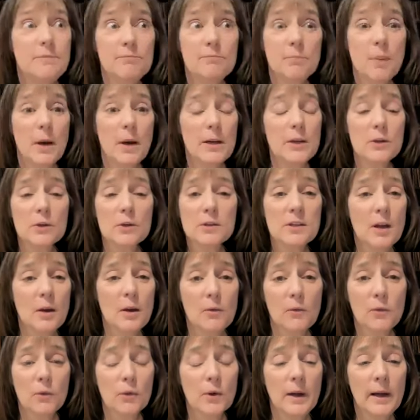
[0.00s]
by
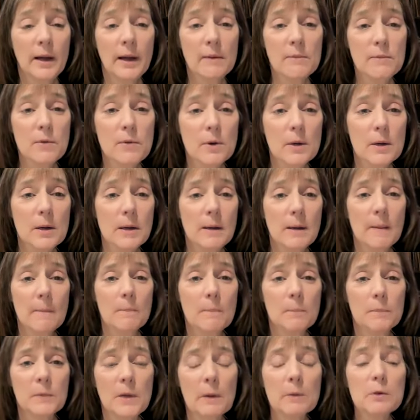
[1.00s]
yourself forever.
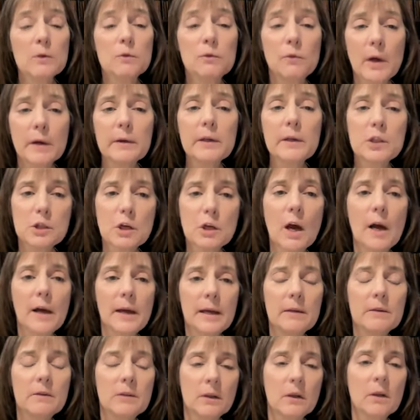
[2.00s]
I was very shy
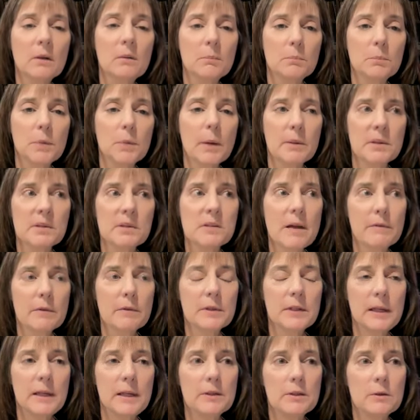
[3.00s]
until probably
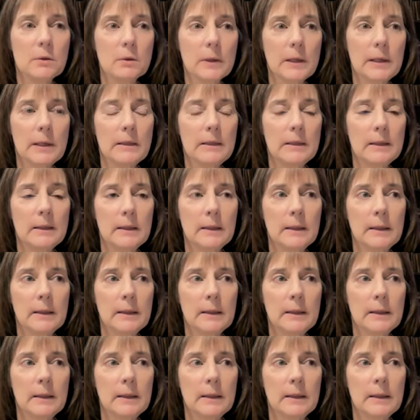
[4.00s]
seventh, eighth grade.